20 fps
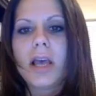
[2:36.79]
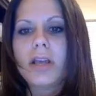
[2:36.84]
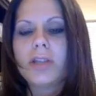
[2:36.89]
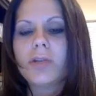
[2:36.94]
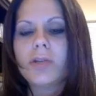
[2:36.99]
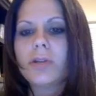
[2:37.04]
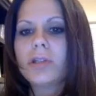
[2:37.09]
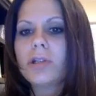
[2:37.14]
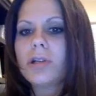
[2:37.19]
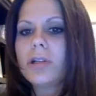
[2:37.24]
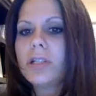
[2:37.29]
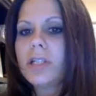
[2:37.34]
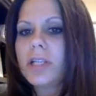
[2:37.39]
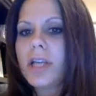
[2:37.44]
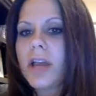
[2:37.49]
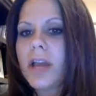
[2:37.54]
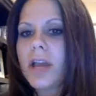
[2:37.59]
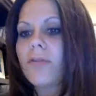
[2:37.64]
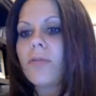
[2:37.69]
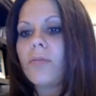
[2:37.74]
So it's good to
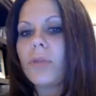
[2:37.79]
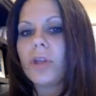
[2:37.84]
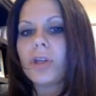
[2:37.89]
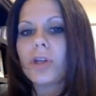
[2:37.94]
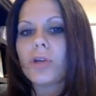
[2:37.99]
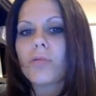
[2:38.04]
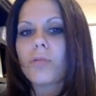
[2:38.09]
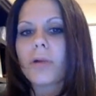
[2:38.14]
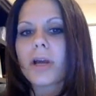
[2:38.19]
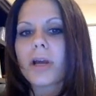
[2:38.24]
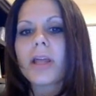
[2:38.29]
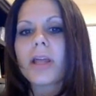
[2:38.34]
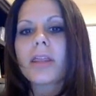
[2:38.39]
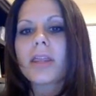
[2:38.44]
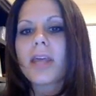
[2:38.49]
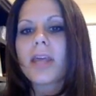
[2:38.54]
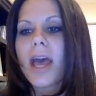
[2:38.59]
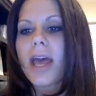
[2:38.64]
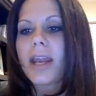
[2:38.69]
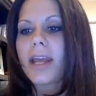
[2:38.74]
get familiar with,
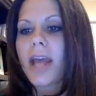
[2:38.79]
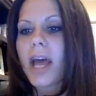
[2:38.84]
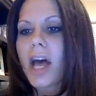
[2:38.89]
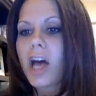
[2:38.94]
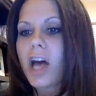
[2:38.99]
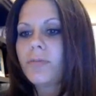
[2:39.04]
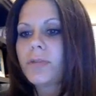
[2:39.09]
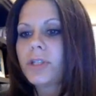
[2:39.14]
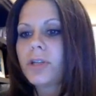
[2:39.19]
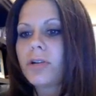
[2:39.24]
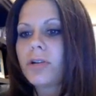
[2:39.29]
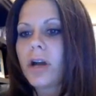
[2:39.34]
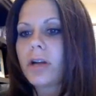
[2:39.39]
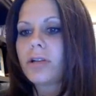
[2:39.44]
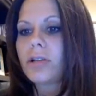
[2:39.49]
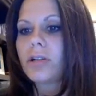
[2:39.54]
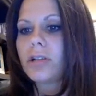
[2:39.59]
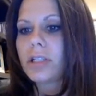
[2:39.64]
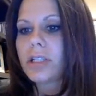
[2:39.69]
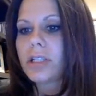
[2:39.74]
and it helps you to
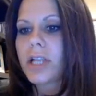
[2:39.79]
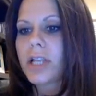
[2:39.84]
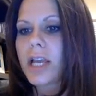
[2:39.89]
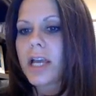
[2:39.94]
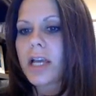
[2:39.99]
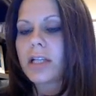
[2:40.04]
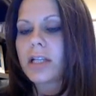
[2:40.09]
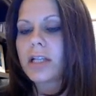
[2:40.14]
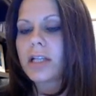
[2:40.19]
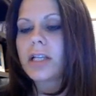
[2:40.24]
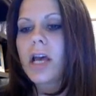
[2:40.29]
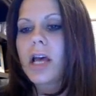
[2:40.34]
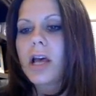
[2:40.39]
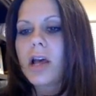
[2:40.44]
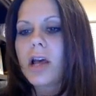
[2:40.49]
understand